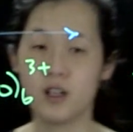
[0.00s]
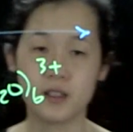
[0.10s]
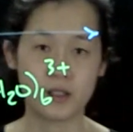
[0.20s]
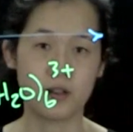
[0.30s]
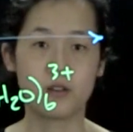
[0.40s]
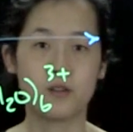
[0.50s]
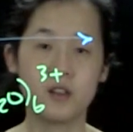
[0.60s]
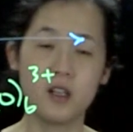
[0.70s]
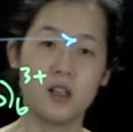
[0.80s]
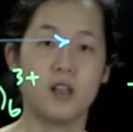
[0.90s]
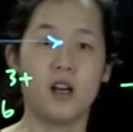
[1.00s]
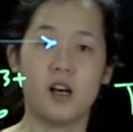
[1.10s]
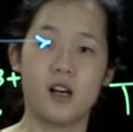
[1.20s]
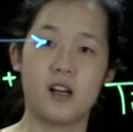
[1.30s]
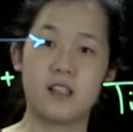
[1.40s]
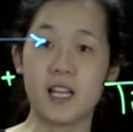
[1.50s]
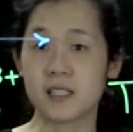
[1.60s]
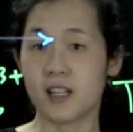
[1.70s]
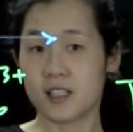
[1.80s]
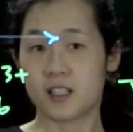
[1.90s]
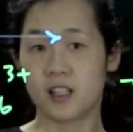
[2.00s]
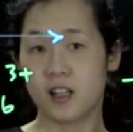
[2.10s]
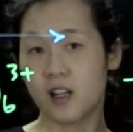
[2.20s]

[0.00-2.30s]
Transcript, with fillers: So uh, that's color.